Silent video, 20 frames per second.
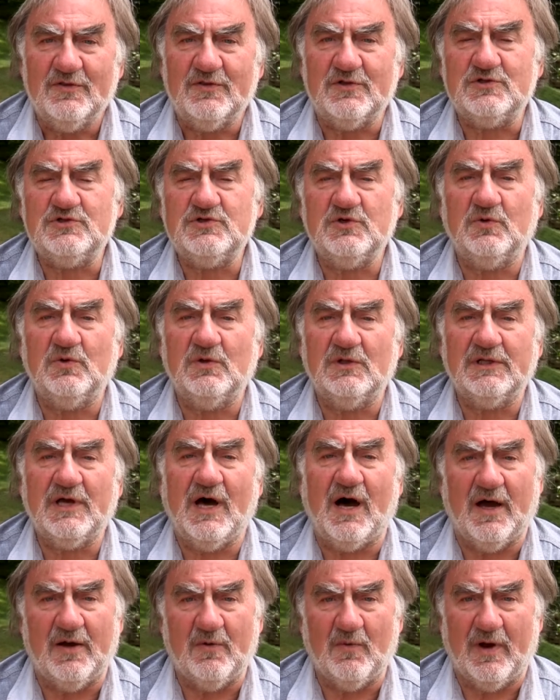The Jeweled
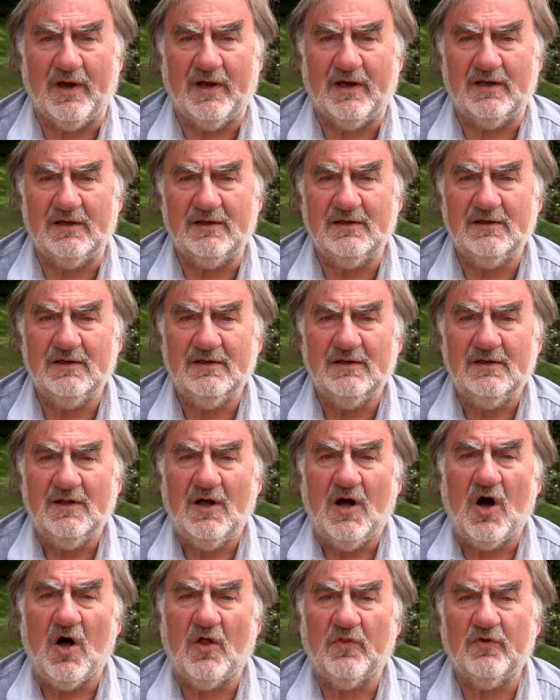Highway,
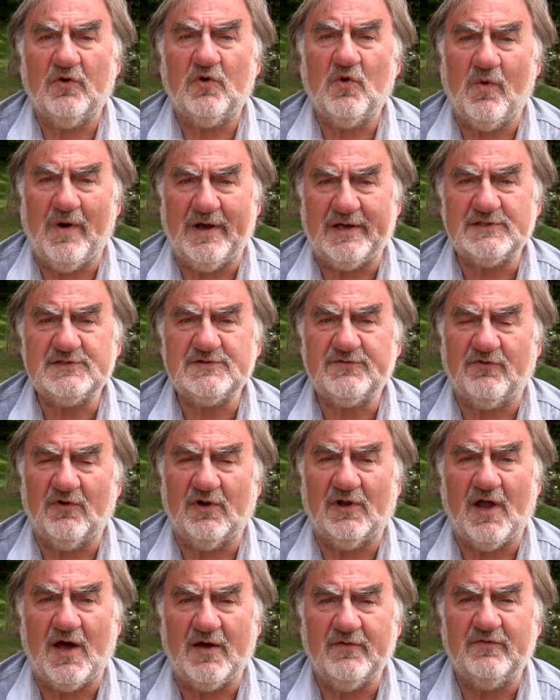On the Quest for a
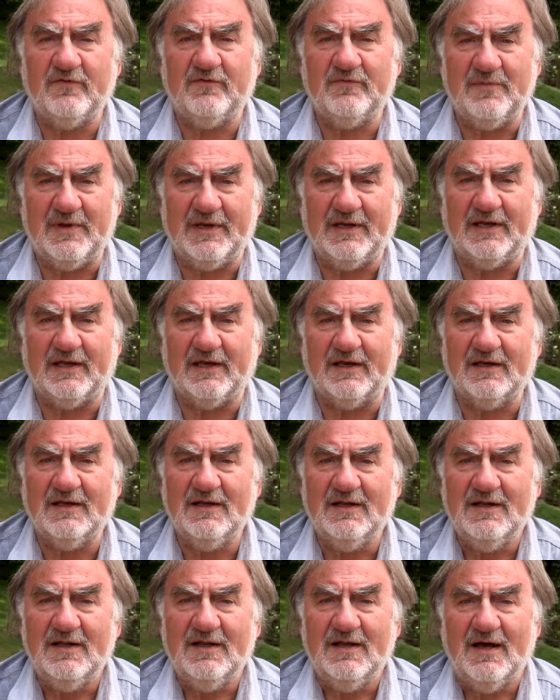Life of Meaning,
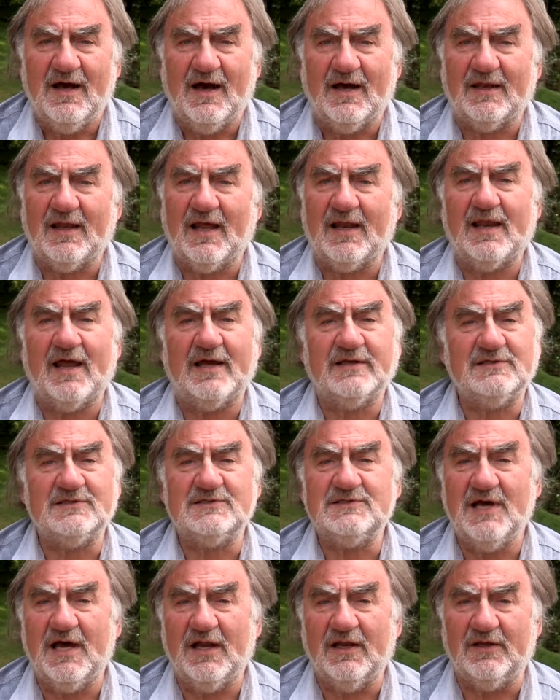and I'd like to
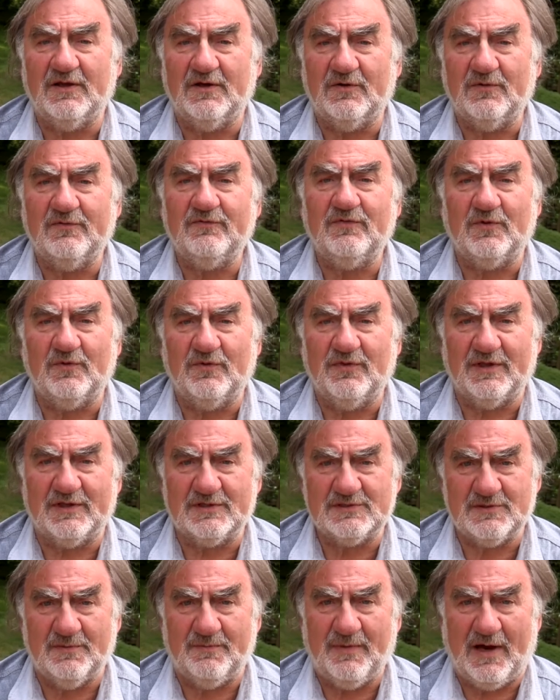tell you a few
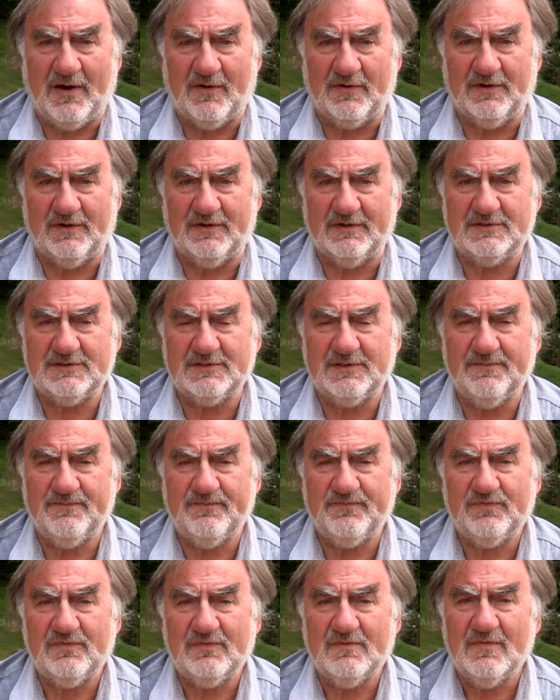things about
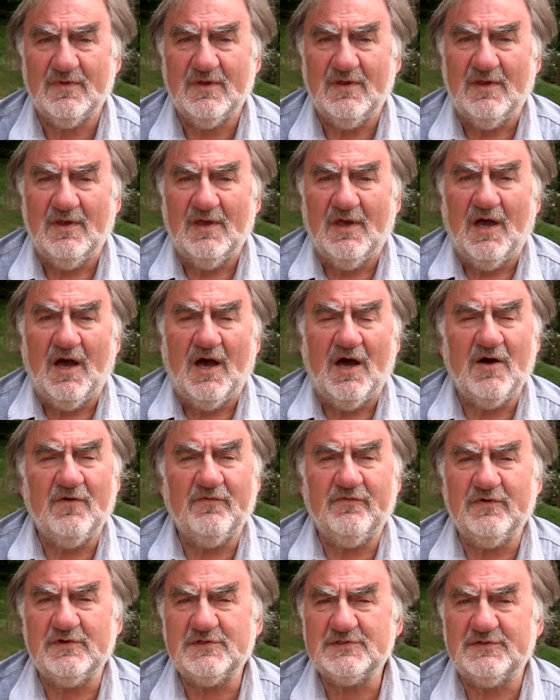it.
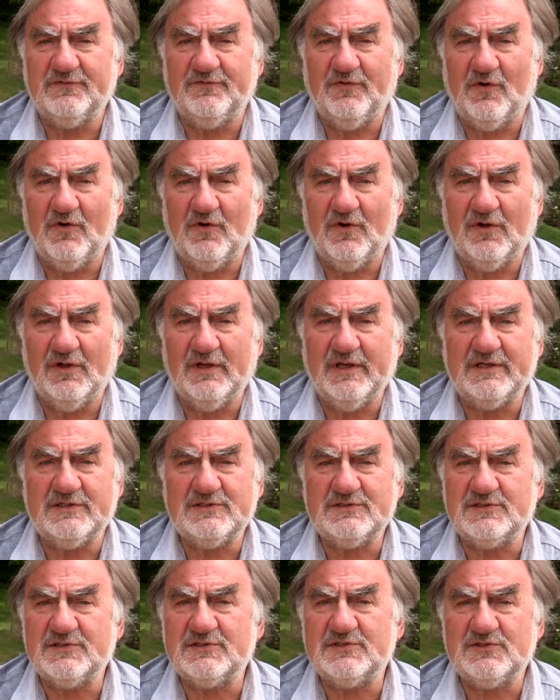First of all, it's
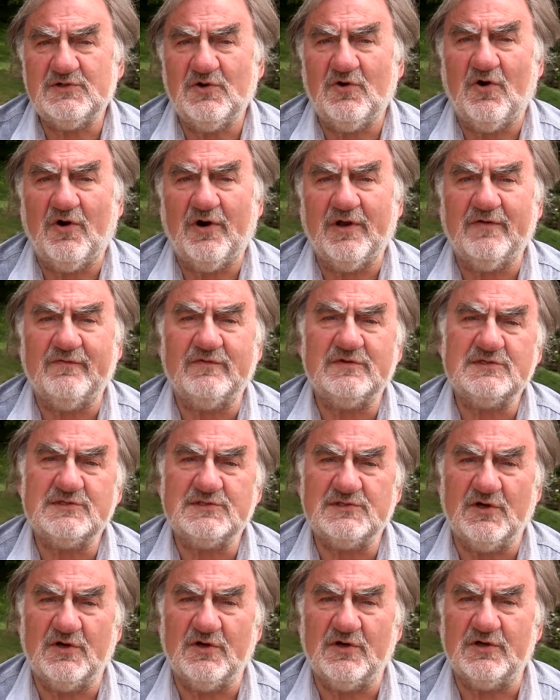the story of a
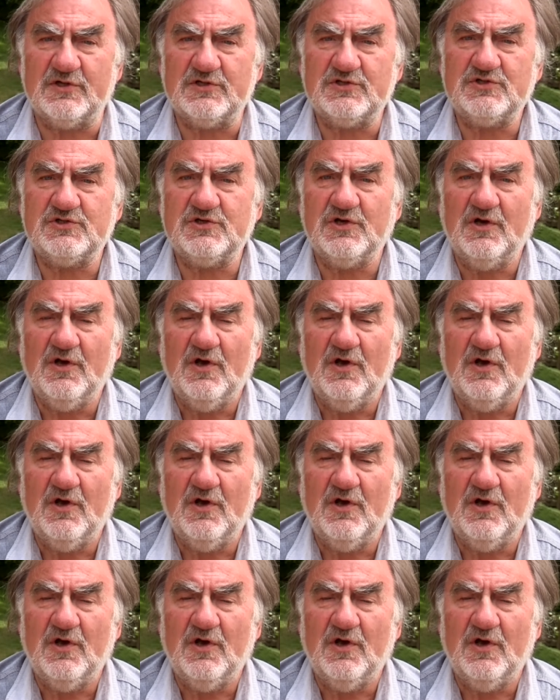search